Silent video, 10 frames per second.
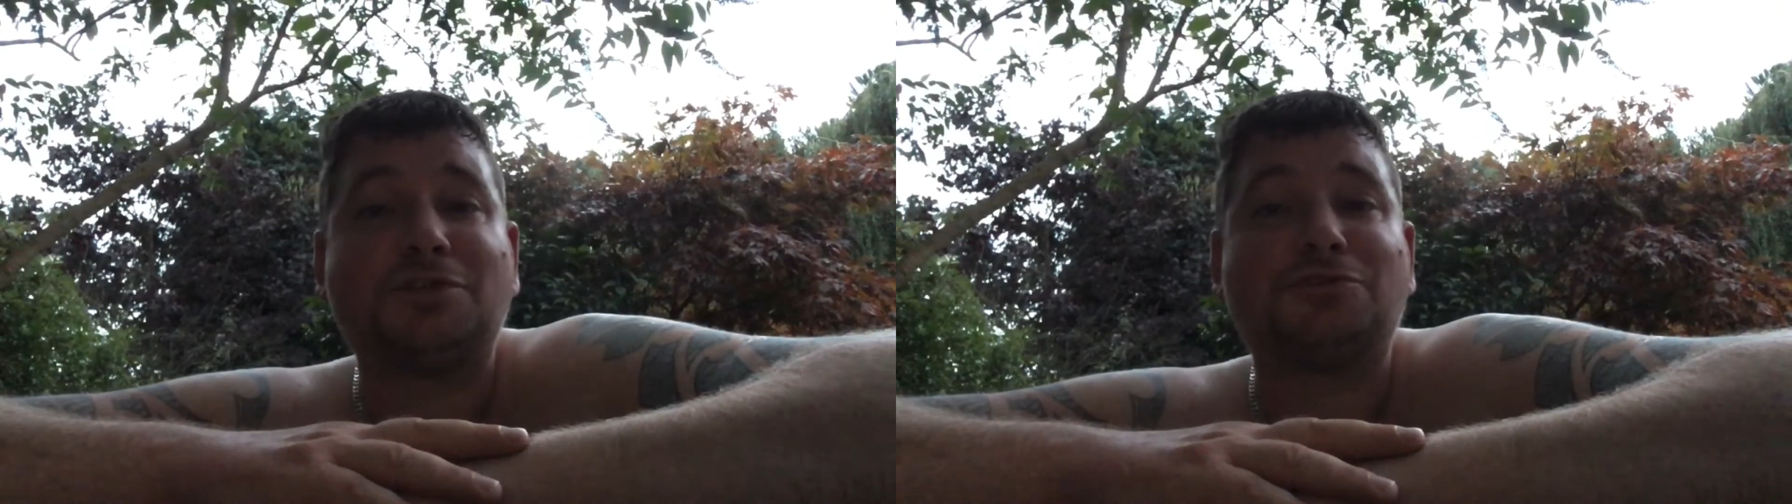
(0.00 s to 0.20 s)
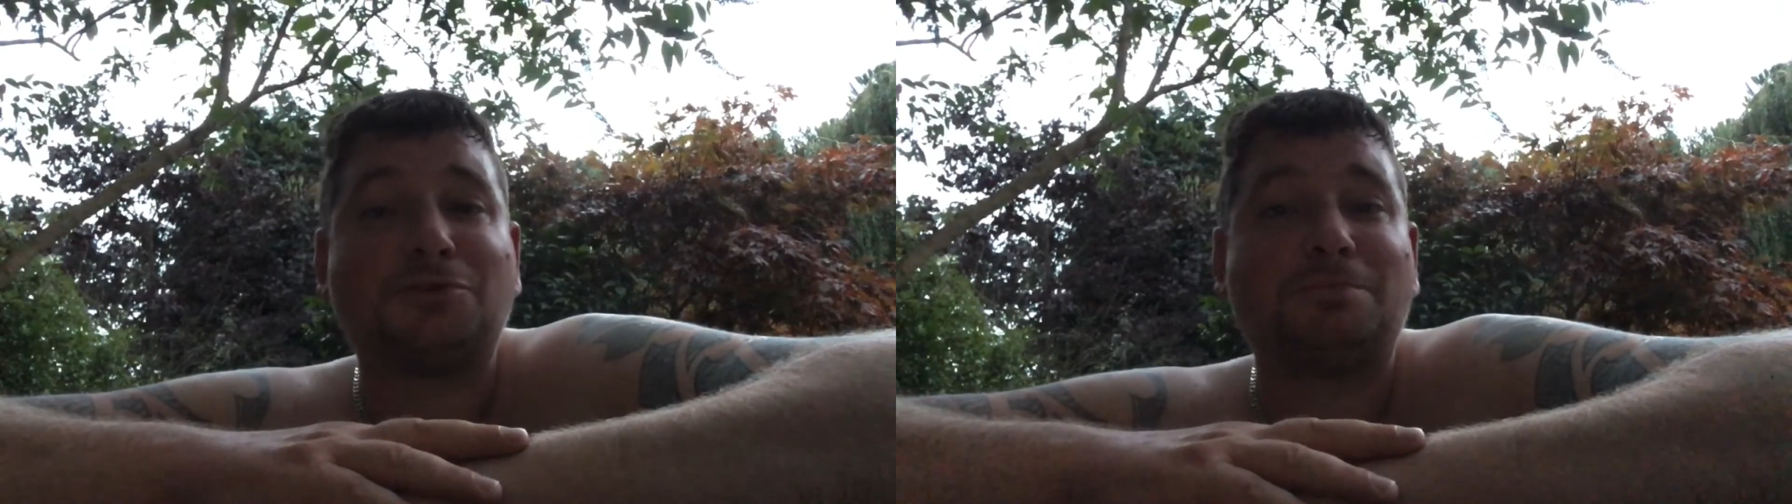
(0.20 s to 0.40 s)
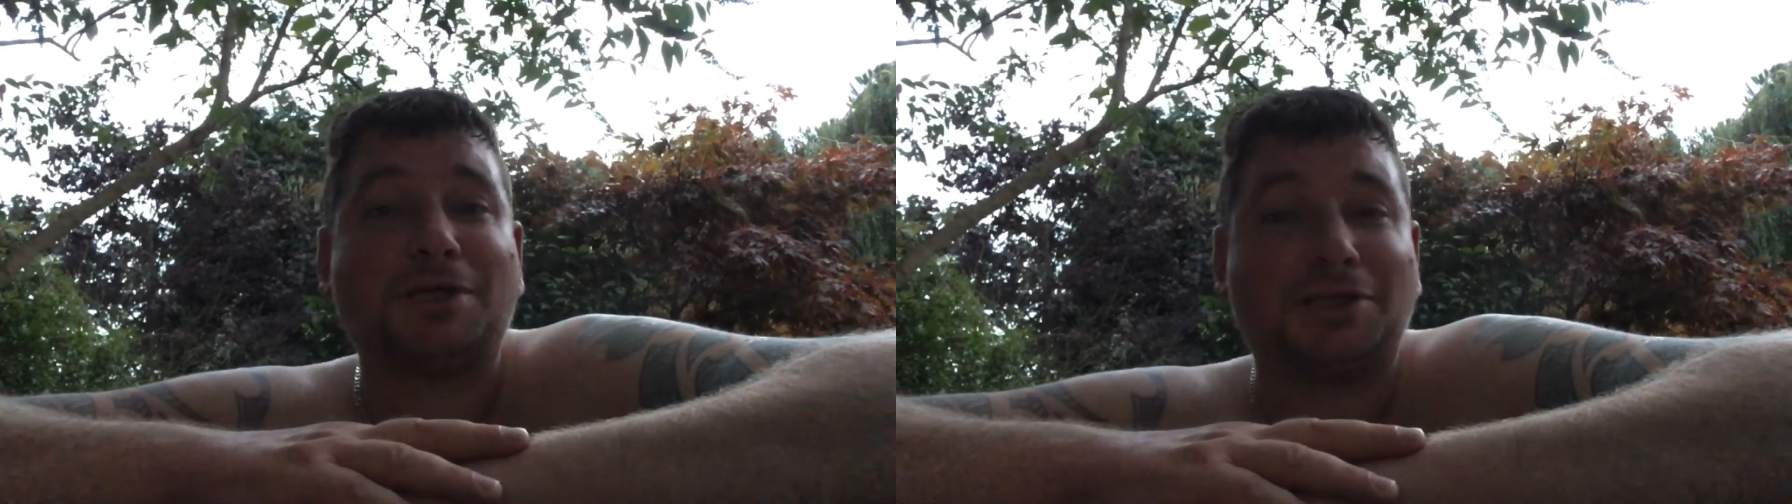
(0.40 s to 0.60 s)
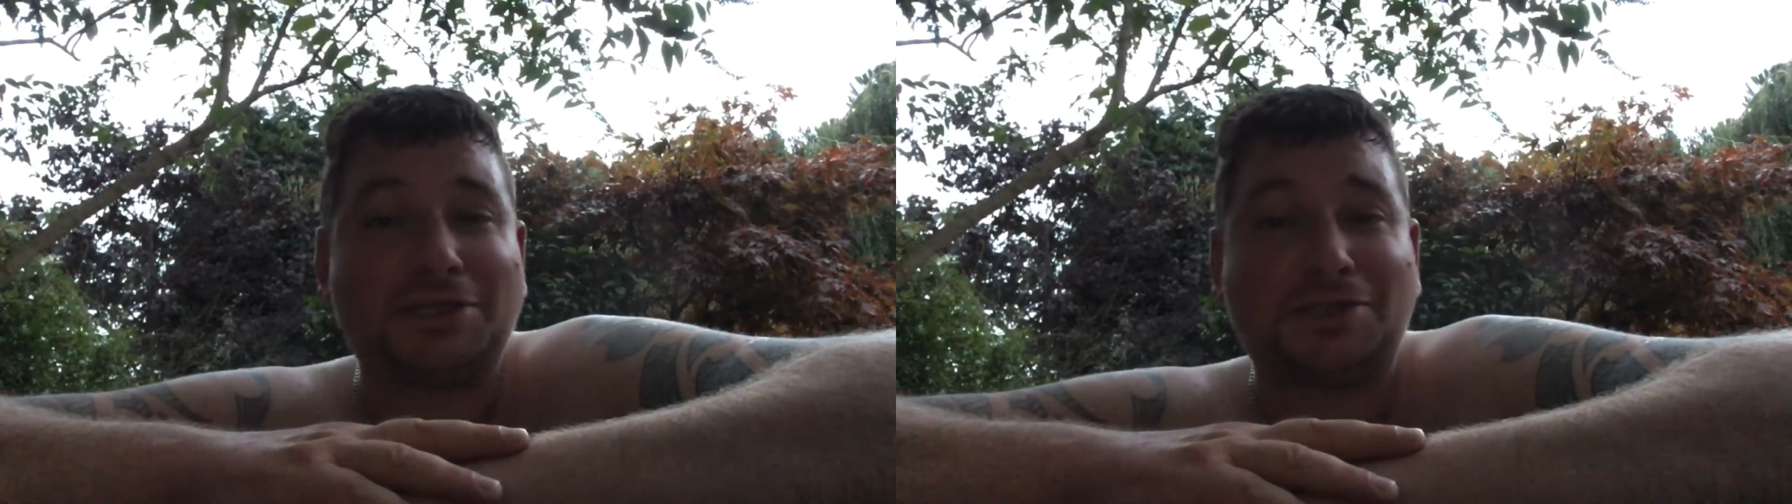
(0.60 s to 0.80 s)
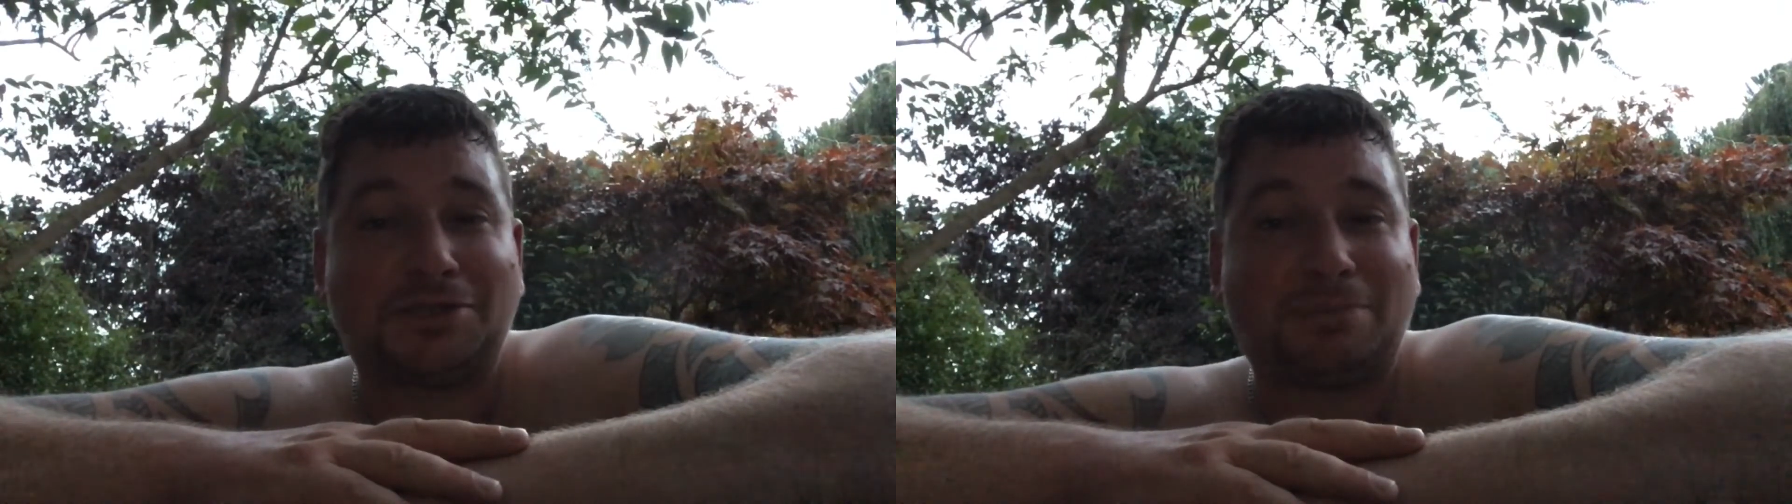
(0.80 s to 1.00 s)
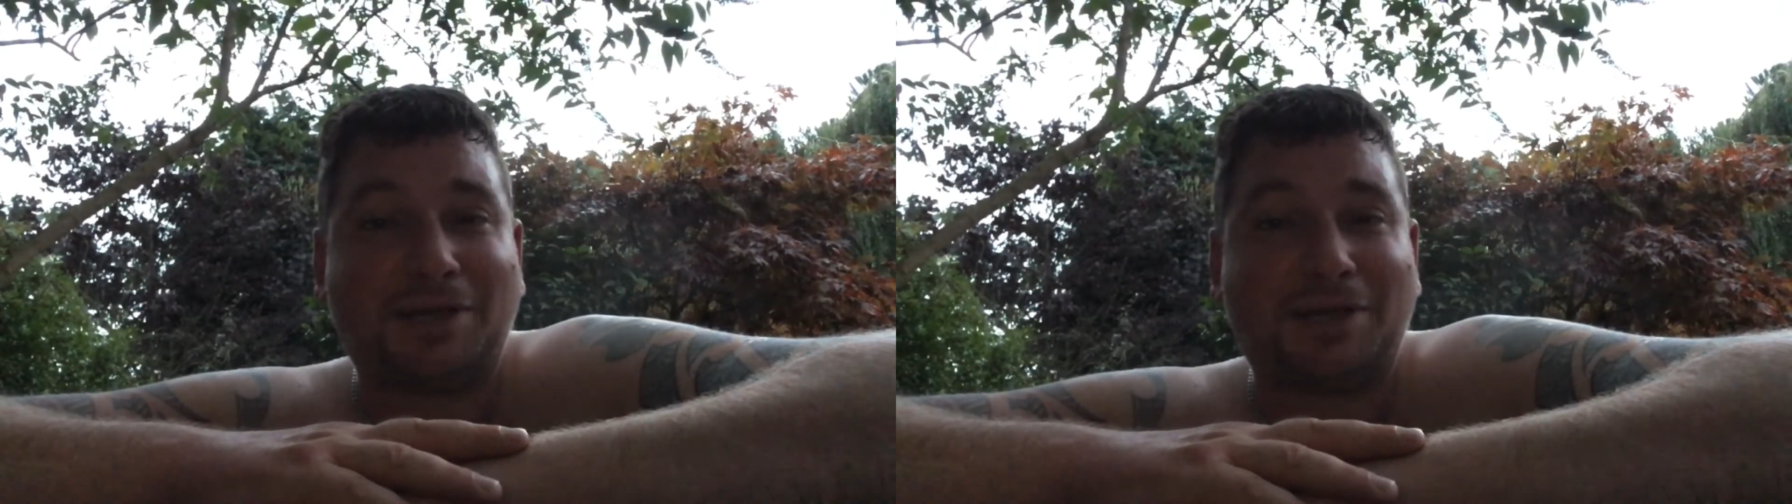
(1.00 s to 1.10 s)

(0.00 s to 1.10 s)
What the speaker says: there should be a leadership